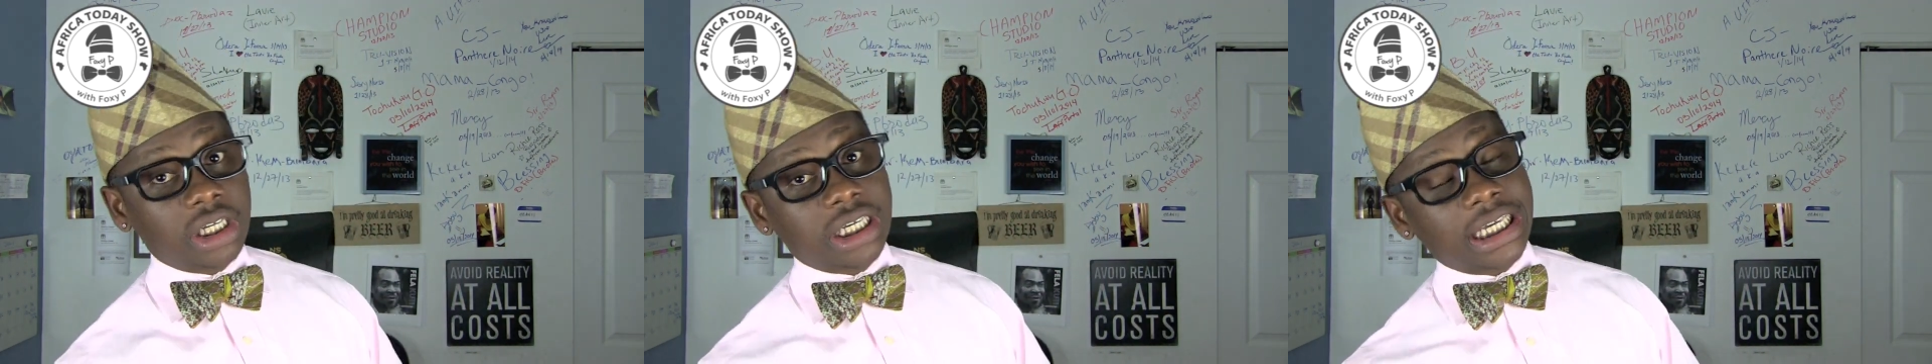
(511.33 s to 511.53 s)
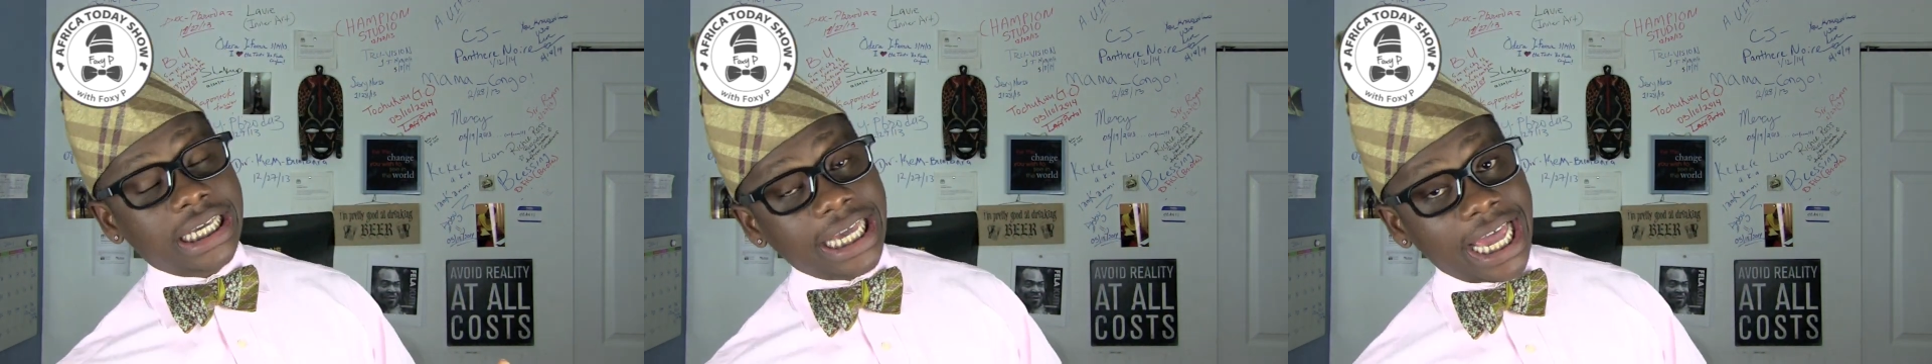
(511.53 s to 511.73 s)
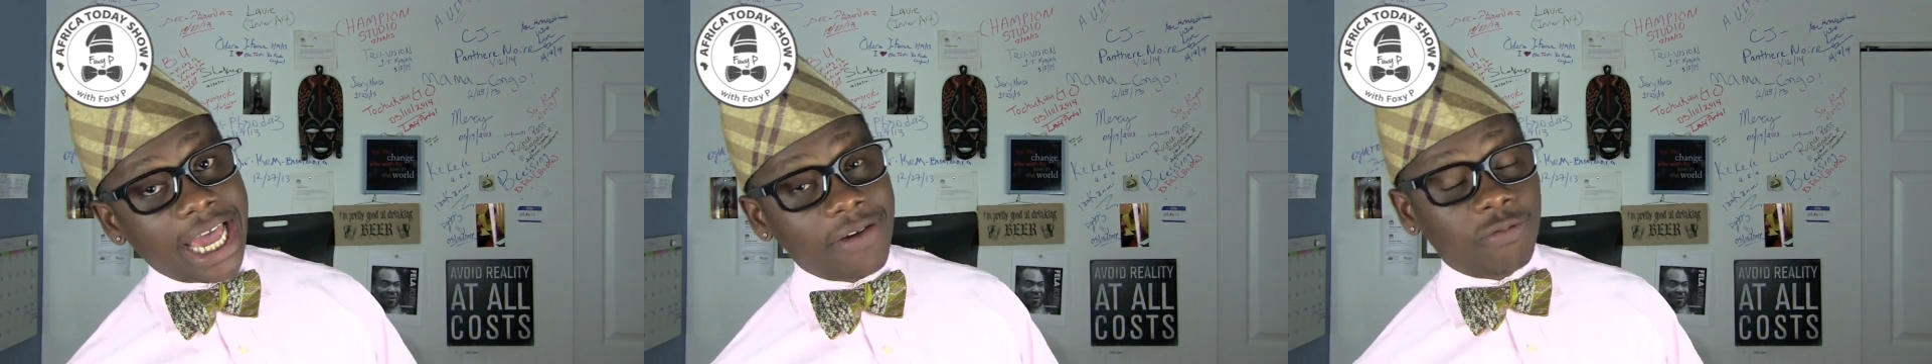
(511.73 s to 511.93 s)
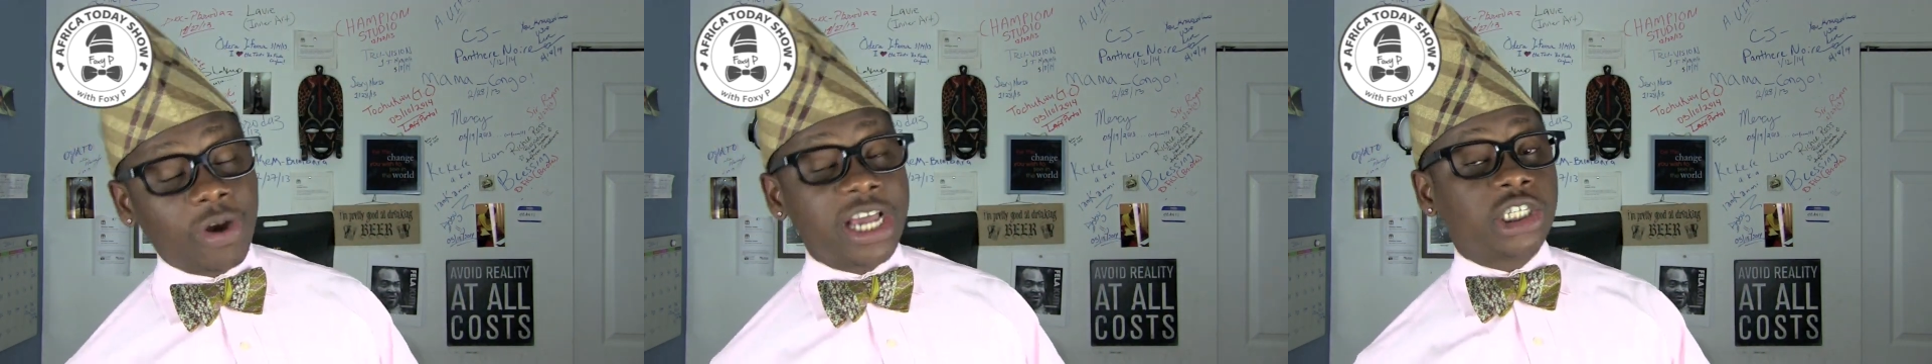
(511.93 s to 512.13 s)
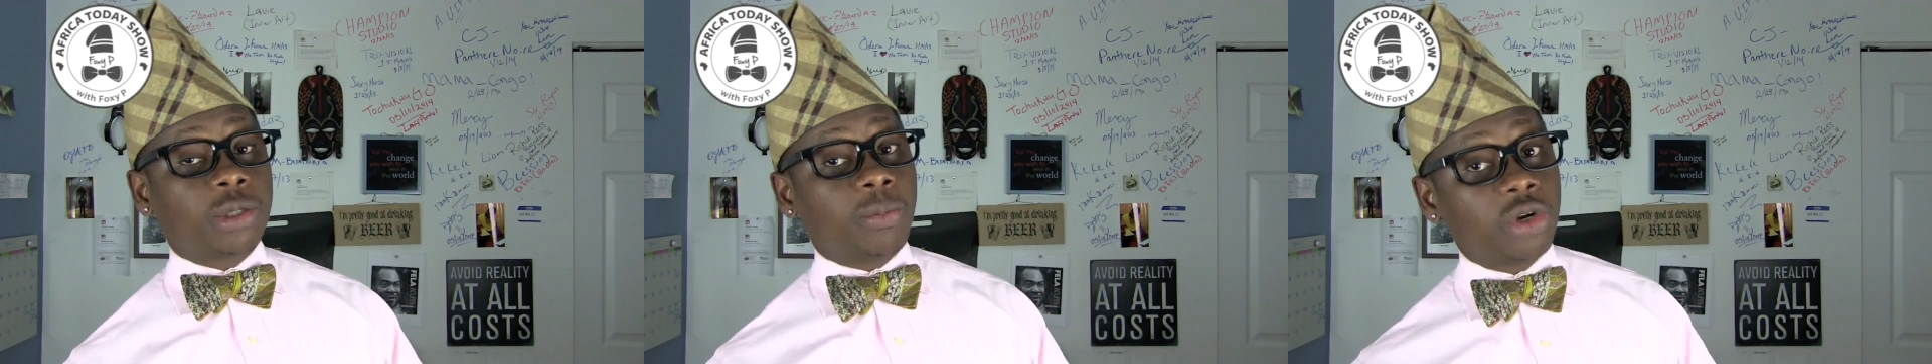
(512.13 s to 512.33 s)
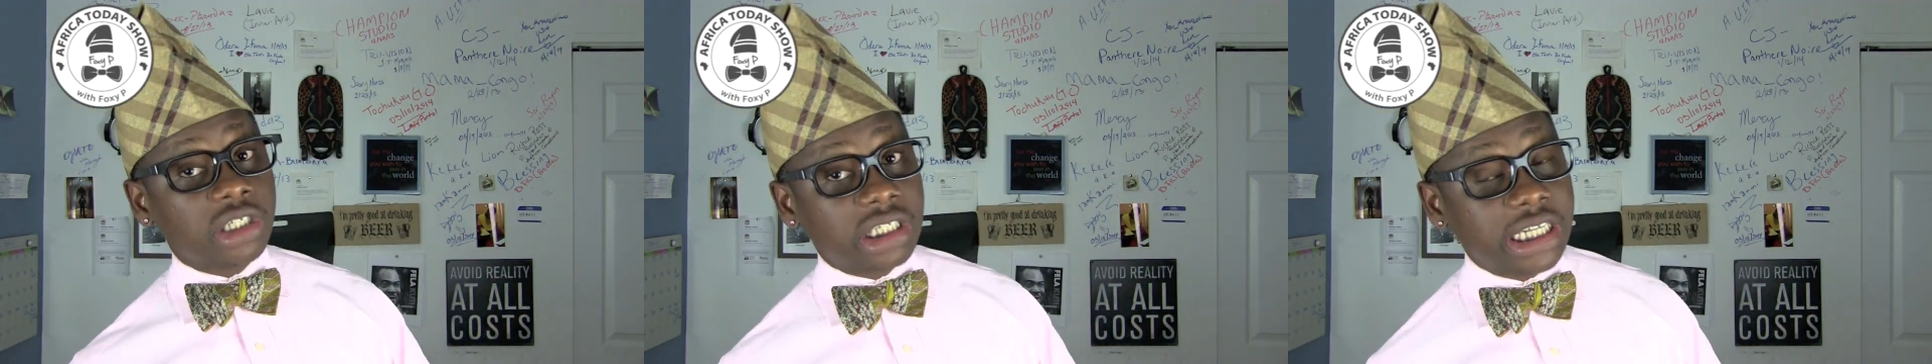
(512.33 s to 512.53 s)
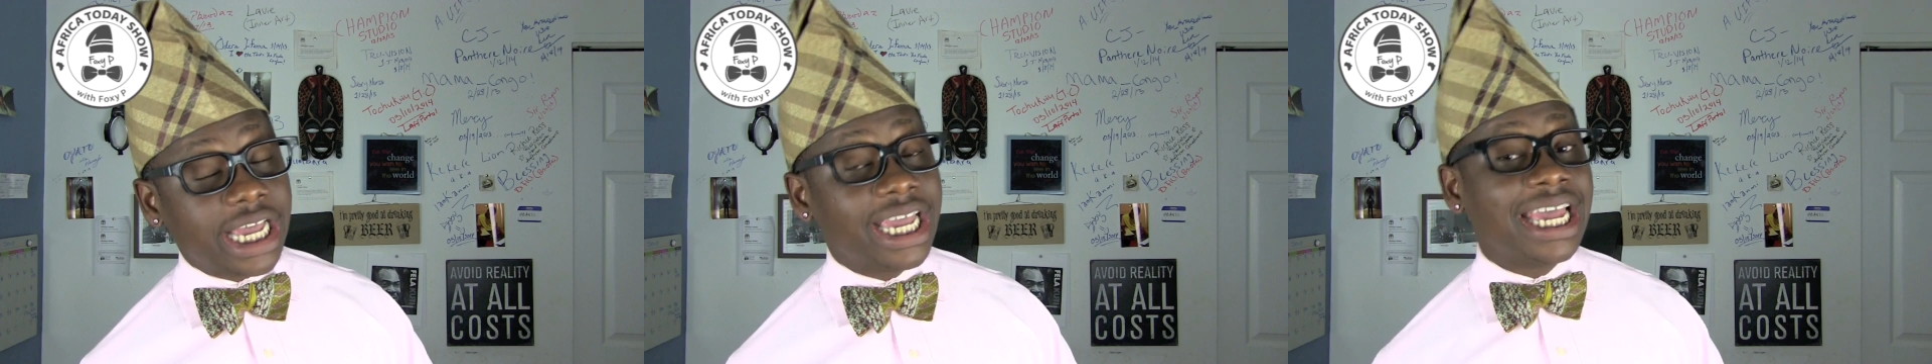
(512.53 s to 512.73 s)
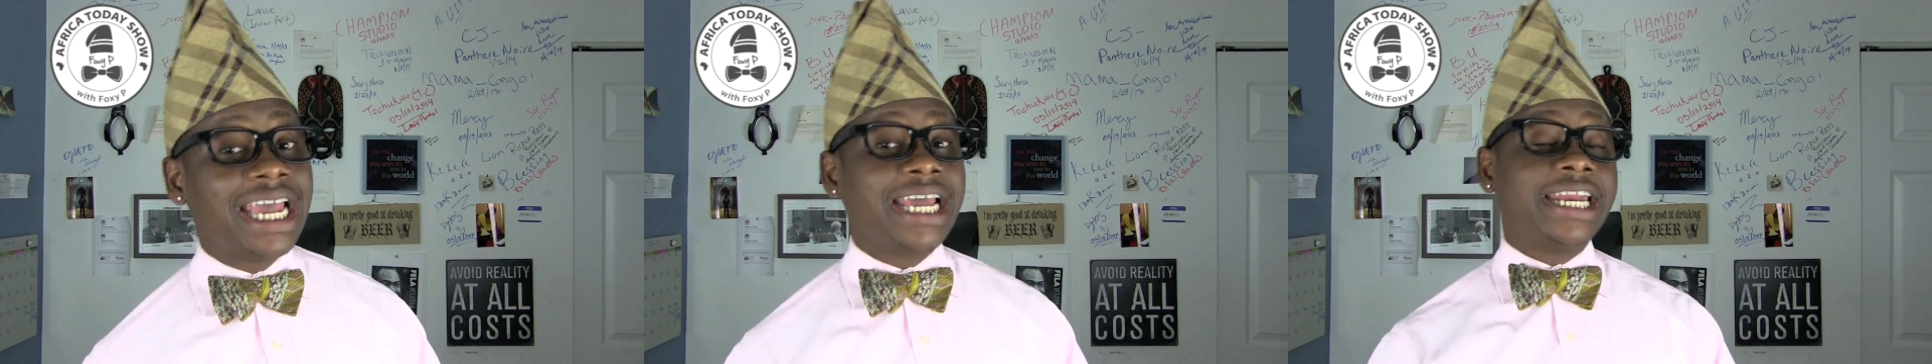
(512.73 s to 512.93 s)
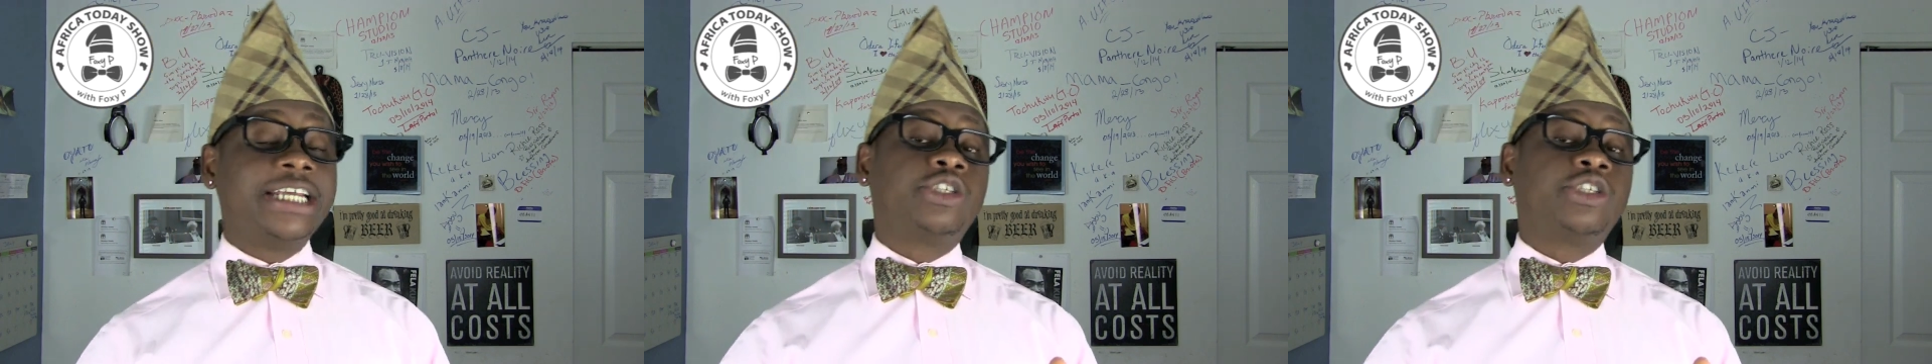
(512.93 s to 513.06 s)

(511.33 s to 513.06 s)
Kiev where he's supposed to,